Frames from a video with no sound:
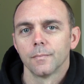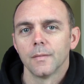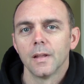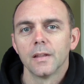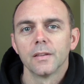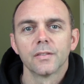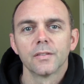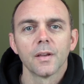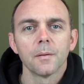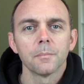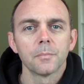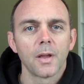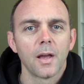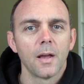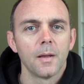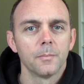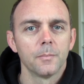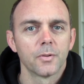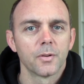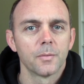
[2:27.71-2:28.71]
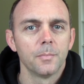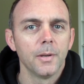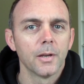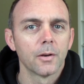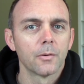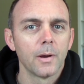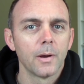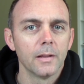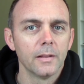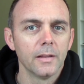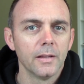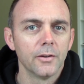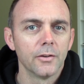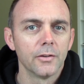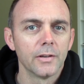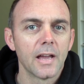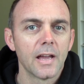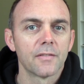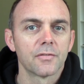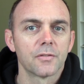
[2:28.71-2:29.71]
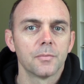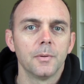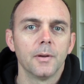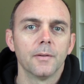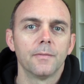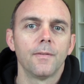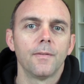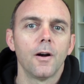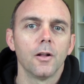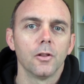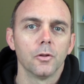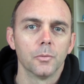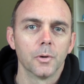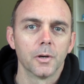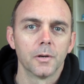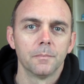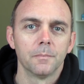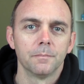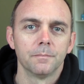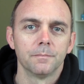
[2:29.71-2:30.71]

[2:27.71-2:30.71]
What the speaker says: And sometimes, to be a great leader, you have to be a follower.